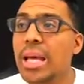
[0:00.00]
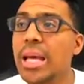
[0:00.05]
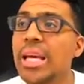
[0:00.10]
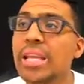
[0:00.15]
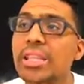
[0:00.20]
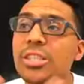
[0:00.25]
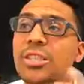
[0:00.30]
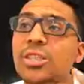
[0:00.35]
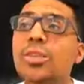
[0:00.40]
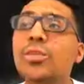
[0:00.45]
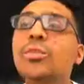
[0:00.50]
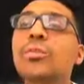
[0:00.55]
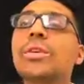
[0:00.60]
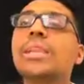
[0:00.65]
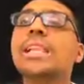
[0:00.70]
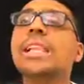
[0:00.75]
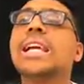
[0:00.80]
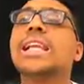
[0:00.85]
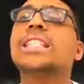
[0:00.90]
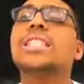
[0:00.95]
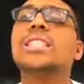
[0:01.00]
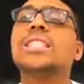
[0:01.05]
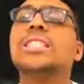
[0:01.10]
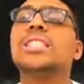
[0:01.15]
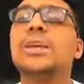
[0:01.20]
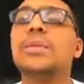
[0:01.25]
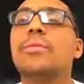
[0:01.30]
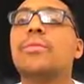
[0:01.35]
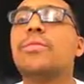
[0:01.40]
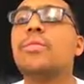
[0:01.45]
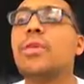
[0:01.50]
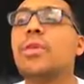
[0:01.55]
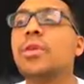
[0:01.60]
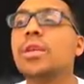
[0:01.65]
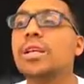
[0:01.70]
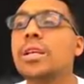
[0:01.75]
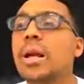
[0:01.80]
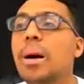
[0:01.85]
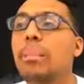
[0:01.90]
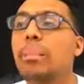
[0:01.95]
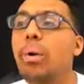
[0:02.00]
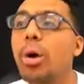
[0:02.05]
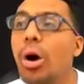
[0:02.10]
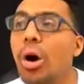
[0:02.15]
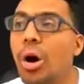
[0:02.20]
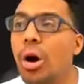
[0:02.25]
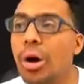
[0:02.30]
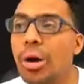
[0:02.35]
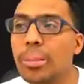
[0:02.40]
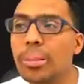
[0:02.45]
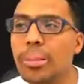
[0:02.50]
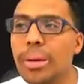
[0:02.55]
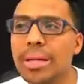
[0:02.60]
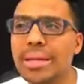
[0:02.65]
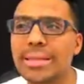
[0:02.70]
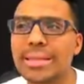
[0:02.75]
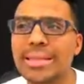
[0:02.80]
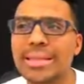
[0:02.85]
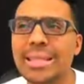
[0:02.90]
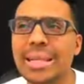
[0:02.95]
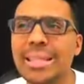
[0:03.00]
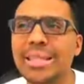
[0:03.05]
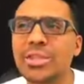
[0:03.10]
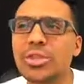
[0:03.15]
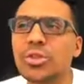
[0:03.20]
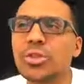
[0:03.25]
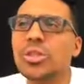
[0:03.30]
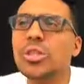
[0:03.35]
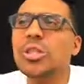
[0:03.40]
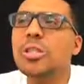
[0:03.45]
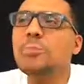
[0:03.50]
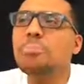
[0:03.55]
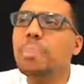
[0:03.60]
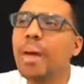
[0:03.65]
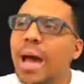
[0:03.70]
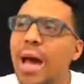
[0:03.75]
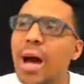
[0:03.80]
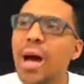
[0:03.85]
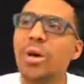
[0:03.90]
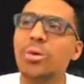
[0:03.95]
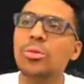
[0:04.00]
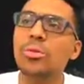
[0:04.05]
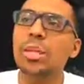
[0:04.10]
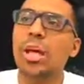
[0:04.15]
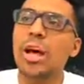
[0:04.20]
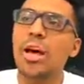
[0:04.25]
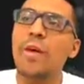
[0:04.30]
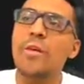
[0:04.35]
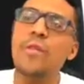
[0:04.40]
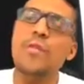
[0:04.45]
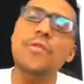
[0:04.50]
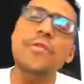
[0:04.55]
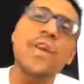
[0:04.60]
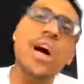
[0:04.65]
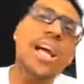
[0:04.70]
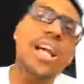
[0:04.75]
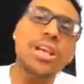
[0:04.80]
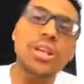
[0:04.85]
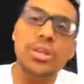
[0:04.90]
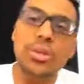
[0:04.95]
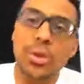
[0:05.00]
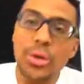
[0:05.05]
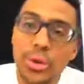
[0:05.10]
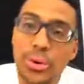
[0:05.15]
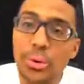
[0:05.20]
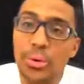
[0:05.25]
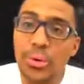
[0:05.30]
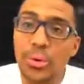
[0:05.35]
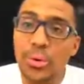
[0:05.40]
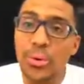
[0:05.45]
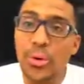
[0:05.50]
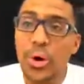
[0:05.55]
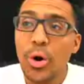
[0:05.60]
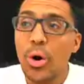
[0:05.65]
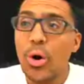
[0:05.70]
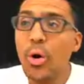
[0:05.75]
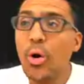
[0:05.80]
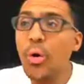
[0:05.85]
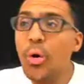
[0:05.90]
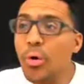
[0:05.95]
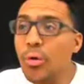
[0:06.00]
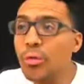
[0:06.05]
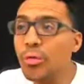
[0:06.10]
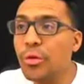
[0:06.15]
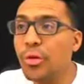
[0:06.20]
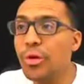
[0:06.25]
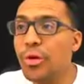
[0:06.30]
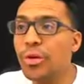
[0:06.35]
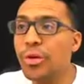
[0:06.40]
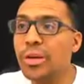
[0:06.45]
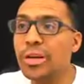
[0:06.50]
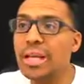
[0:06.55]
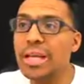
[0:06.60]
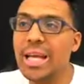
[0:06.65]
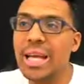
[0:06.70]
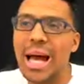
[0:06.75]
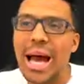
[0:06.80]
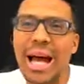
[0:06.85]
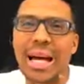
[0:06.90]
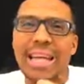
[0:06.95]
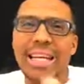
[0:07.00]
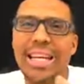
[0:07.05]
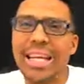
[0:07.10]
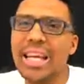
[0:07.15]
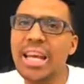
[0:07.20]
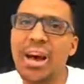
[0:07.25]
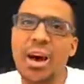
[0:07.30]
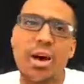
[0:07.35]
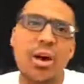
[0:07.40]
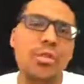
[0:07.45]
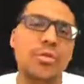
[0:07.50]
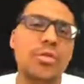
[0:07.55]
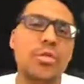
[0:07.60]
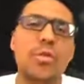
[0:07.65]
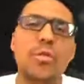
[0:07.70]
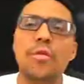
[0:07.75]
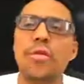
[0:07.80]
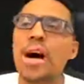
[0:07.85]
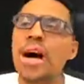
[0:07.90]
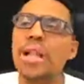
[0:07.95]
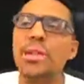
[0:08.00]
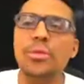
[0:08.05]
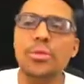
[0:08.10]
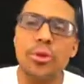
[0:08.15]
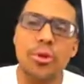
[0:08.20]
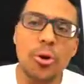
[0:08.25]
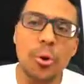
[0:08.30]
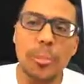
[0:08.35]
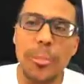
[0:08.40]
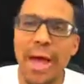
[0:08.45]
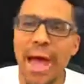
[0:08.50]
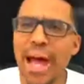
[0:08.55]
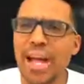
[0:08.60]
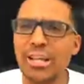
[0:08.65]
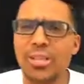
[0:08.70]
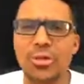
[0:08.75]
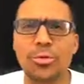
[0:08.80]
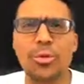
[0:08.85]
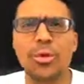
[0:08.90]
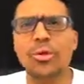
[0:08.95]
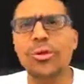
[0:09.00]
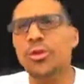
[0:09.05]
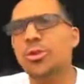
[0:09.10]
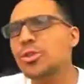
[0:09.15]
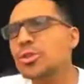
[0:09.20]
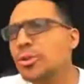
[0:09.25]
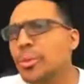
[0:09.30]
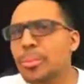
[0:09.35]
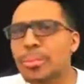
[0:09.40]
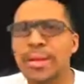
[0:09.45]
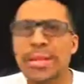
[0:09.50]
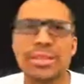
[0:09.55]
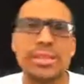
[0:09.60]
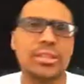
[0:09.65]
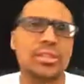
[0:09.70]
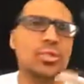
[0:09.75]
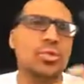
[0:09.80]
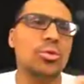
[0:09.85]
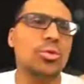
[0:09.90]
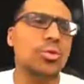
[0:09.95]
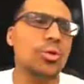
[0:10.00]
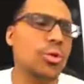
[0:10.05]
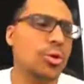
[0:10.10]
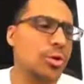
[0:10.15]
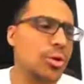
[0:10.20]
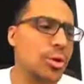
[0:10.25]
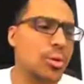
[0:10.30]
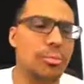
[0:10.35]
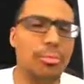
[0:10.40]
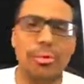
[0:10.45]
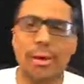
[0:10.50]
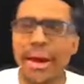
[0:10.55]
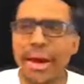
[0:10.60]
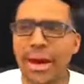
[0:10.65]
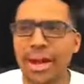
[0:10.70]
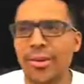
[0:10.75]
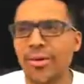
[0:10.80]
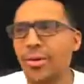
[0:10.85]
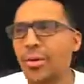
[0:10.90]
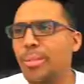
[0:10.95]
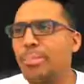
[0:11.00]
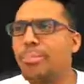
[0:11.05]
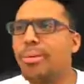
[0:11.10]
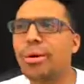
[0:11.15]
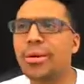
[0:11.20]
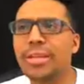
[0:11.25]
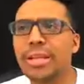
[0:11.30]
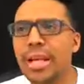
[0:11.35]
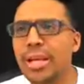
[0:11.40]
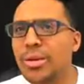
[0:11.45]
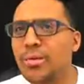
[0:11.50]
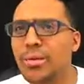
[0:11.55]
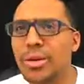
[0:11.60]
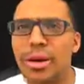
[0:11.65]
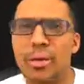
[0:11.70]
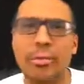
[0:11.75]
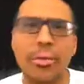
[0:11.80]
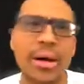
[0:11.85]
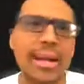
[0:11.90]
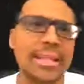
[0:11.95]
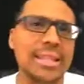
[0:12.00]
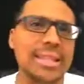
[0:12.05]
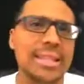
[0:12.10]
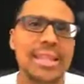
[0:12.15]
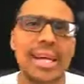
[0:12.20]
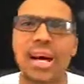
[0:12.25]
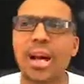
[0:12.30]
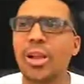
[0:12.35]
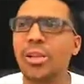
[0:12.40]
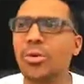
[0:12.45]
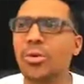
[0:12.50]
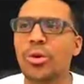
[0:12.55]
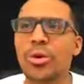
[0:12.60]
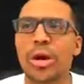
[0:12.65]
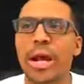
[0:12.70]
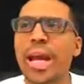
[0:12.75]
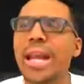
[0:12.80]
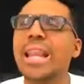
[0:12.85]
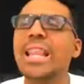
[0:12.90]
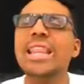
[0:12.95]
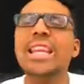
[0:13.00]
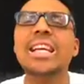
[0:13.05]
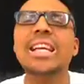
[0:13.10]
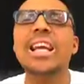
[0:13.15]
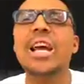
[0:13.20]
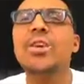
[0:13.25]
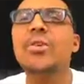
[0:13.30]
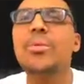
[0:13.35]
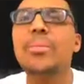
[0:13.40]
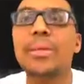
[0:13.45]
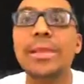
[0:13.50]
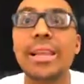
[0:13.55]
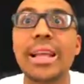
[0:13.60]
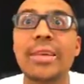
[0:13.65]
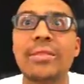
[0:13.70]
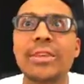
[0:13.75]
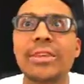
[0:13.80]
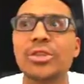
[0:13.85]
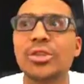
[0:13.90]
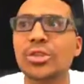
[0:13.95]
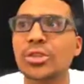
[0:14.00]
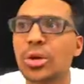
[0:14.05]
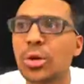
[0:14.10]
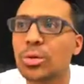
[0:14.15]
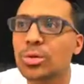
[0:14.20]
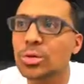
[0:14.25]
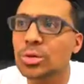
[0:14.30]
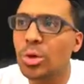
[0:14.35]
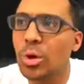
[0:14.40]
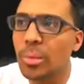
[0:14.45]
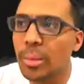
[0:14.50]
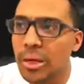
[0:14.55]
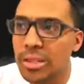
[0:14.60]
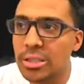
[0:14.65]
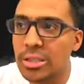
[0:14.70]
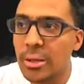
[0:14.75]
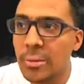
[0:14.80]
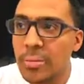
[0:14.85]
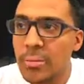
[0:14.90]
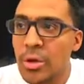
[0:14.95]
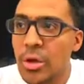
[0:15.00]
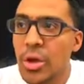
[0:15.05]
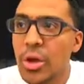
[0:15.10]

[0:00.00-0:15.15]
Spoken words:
Is your relationship falling apart, but does your spouse fight you over the idea of you following your passion, whether it's your business or your brand or book that you want to write, sell, or anything that you believe in so much?